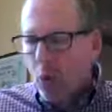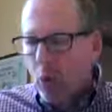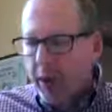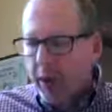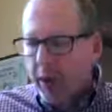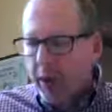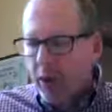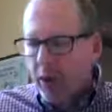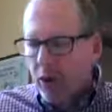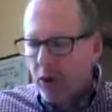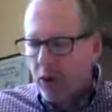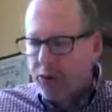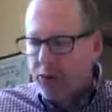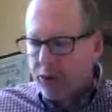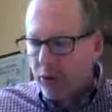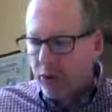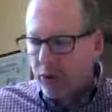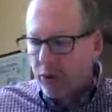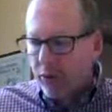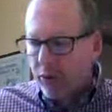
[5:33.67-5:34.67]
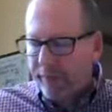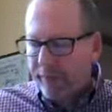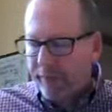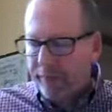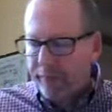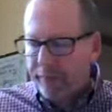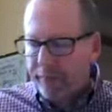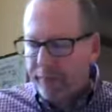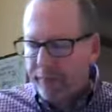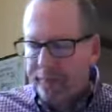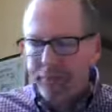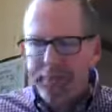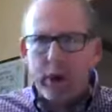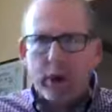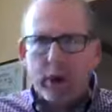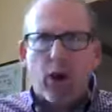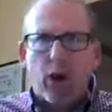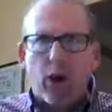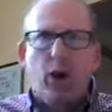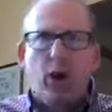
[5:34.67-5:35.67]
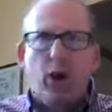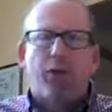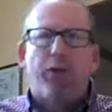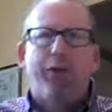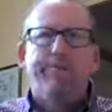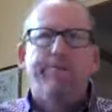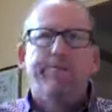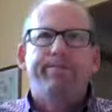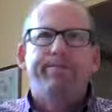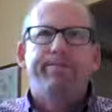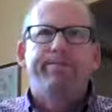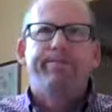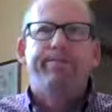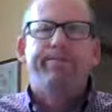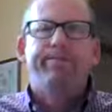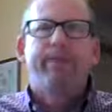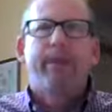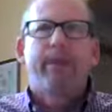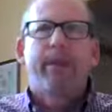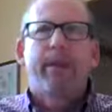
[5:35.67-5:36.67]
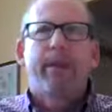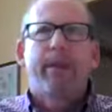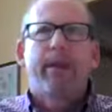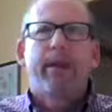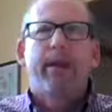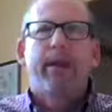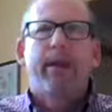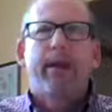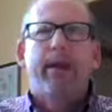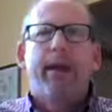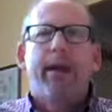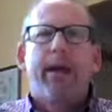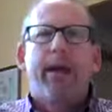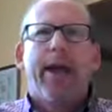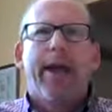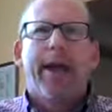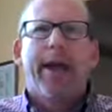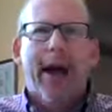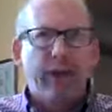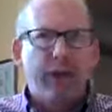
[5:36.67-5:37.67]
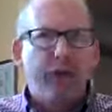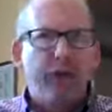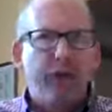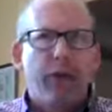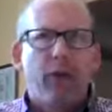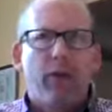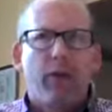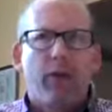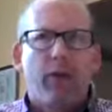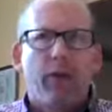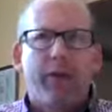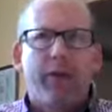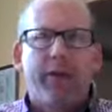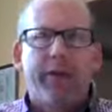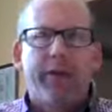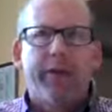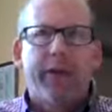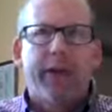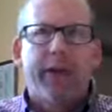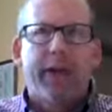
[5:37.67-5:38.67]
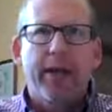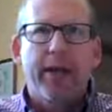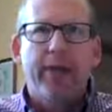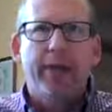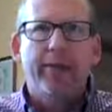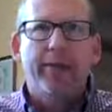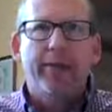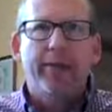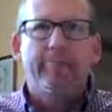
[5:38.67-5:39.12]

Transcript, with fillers: we can also feel hopeful. And I feel hopeful today,